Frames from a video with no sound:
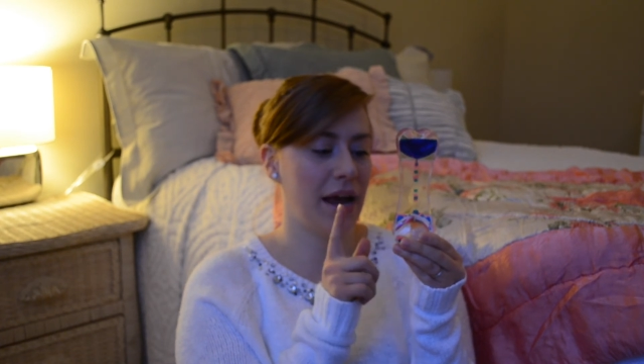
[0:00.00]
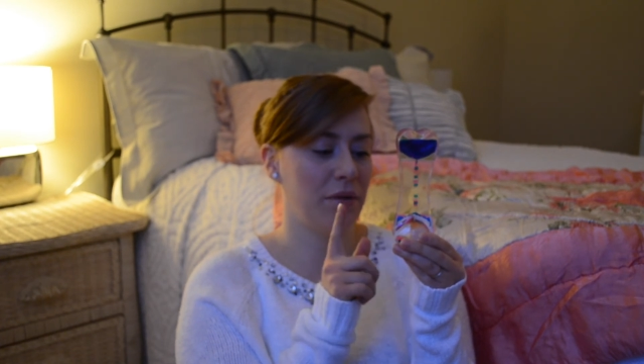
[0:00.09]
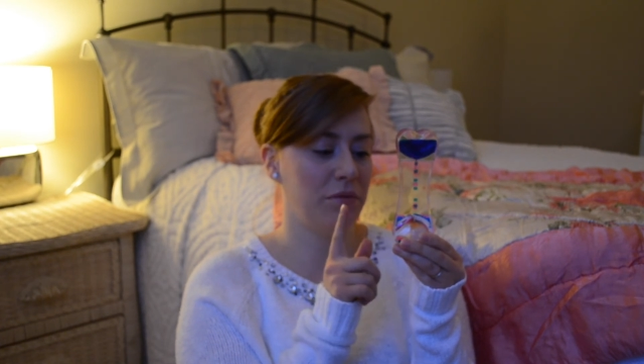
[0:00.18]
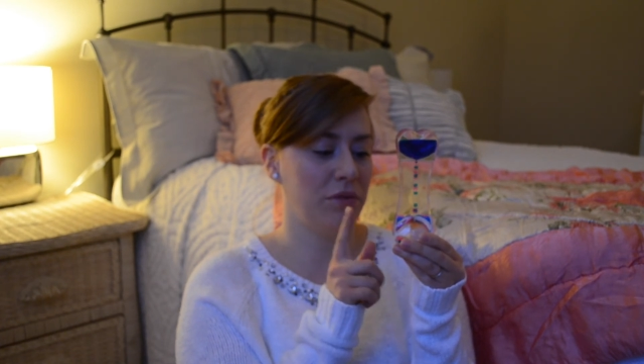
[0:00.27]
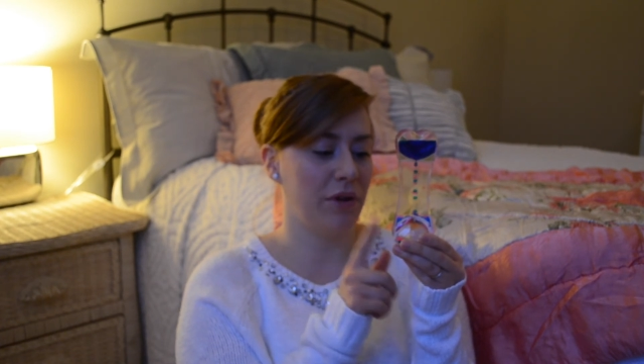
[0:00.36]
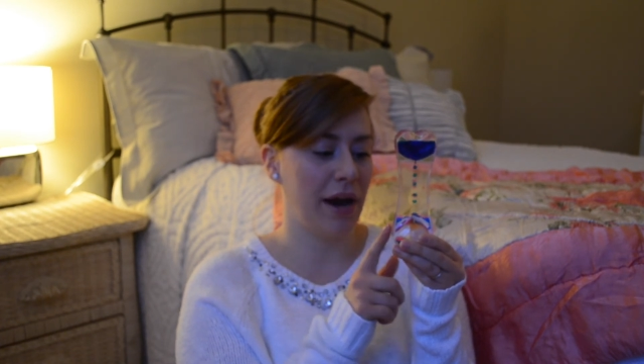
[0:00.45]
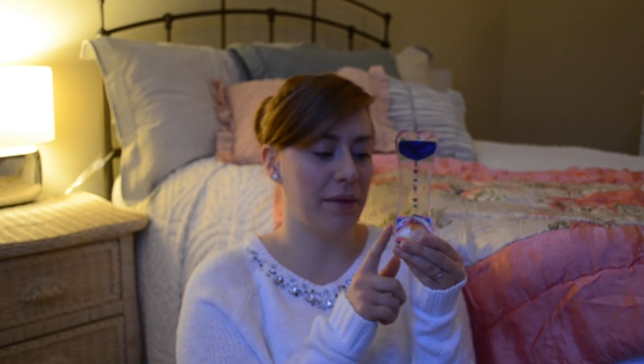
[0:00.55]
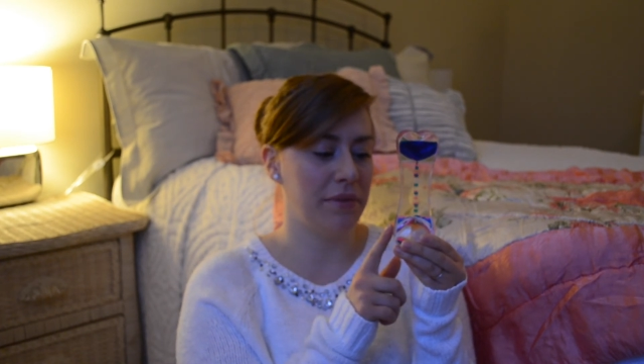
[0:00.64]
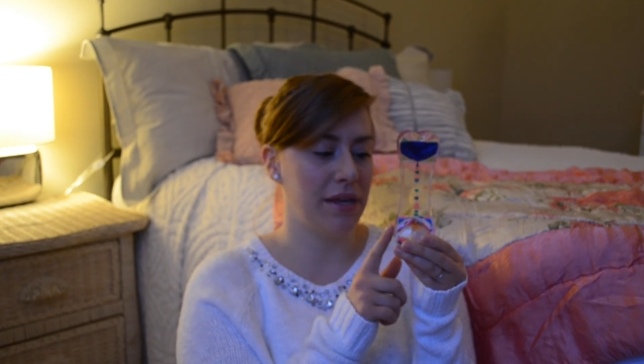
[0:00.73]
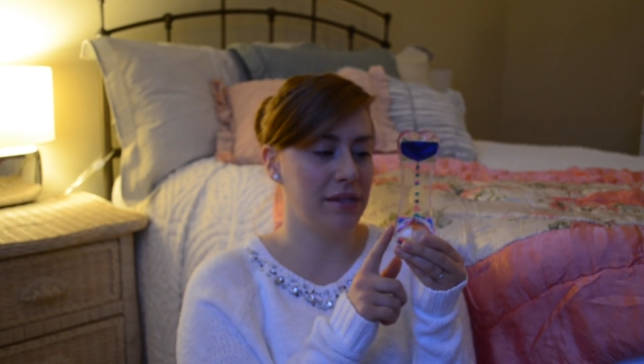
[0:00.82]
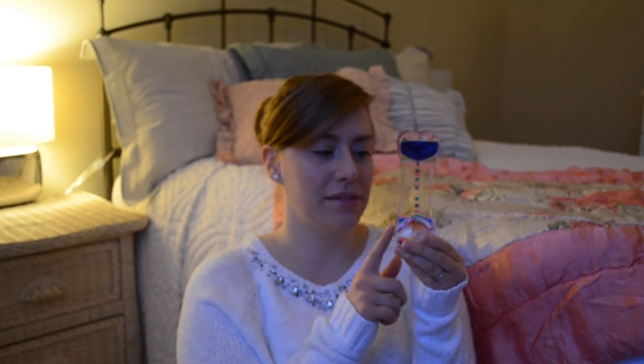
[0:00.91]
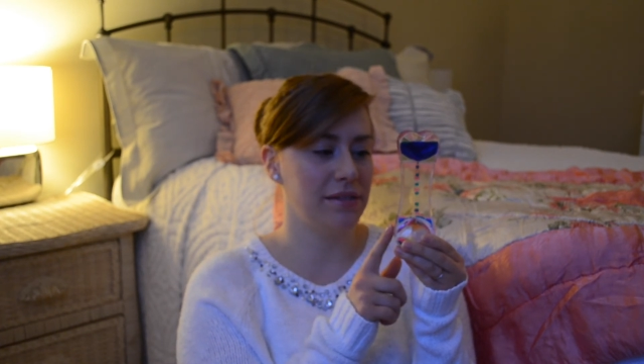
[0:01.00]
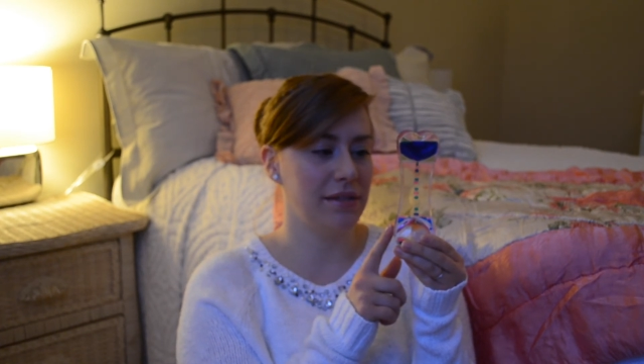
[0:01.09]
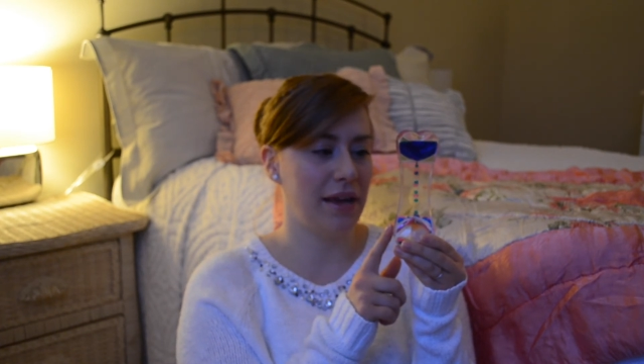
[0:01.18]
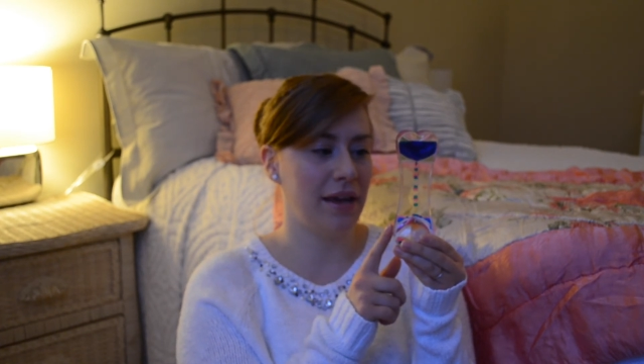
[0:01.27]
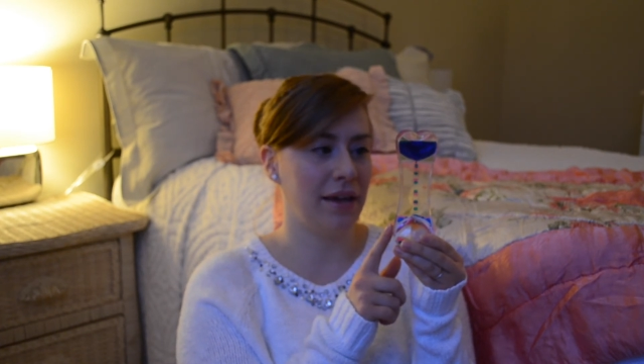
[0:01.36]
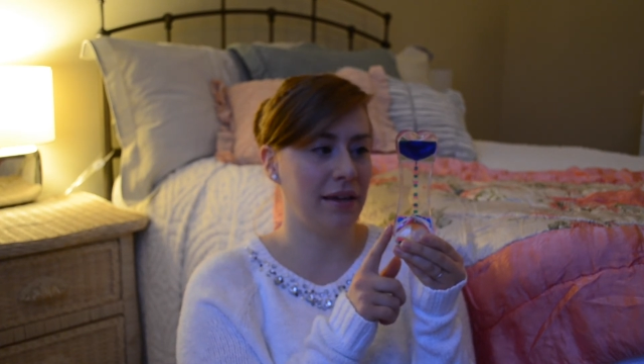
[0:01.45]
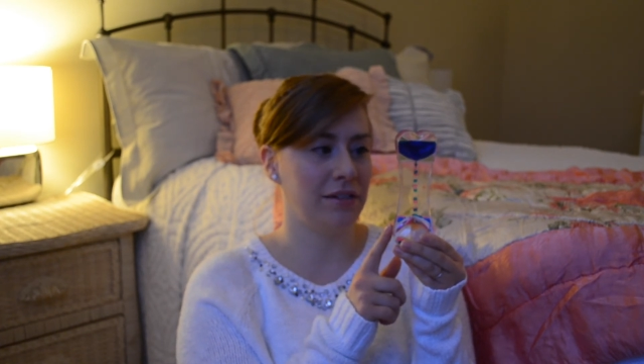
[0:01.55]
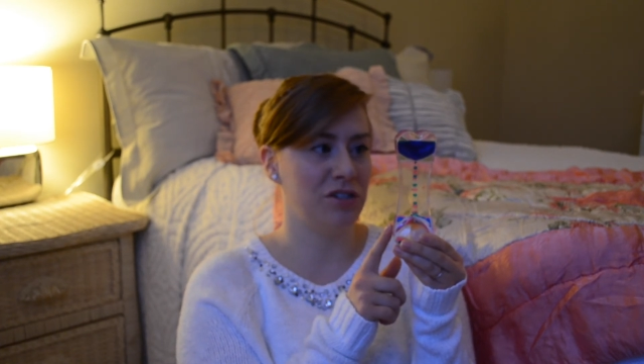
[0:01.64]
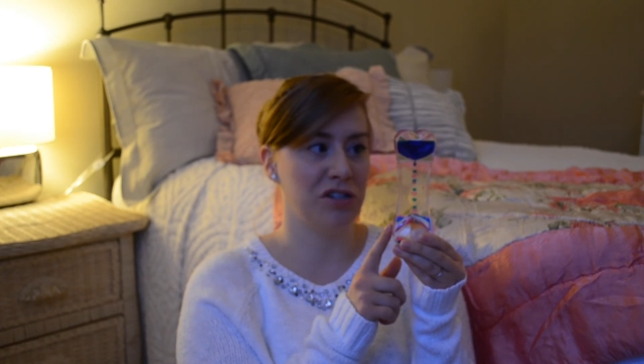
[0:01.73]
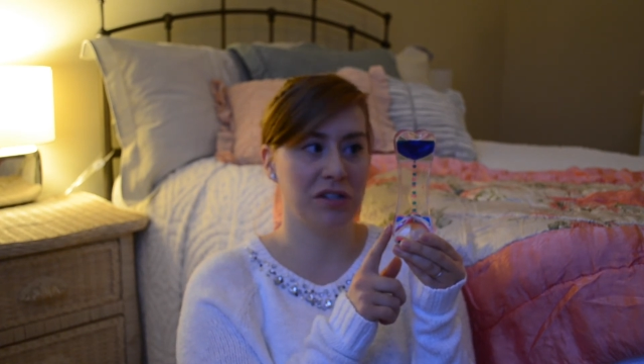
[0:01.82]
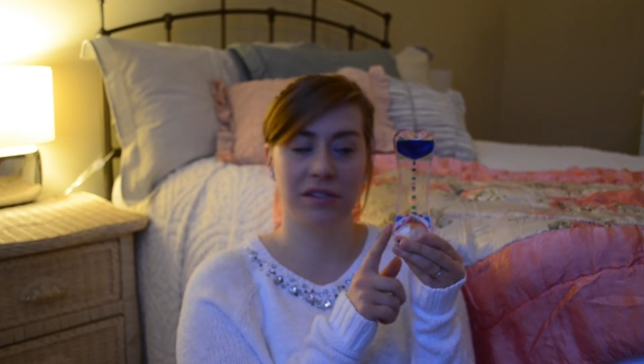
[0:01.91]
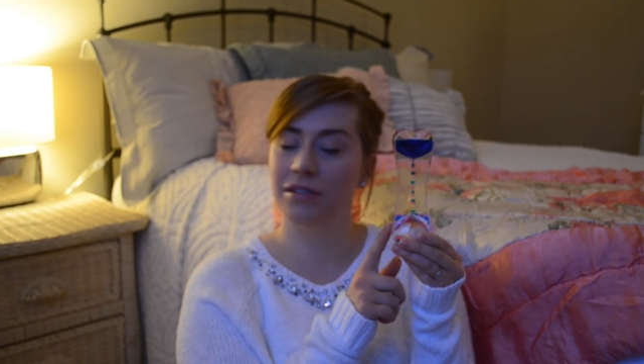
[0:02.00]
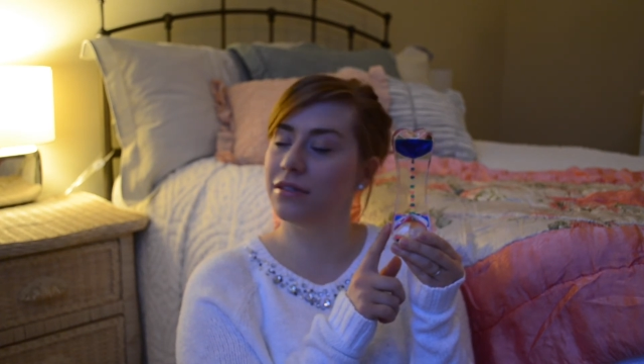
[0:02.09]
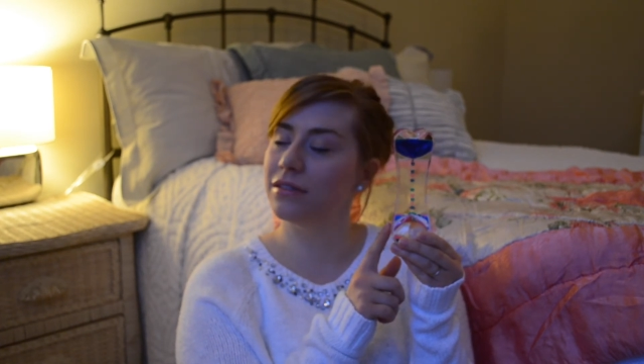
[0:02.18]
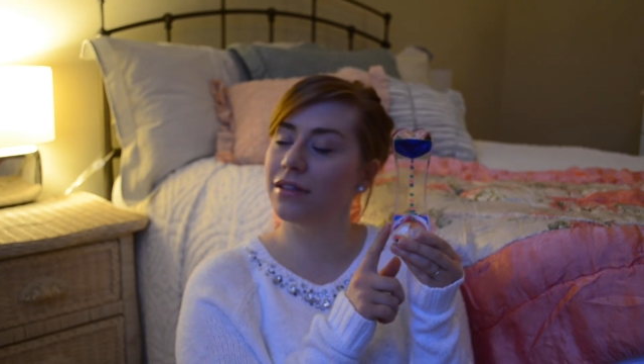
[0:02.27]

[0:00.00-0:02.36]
I will grab this and just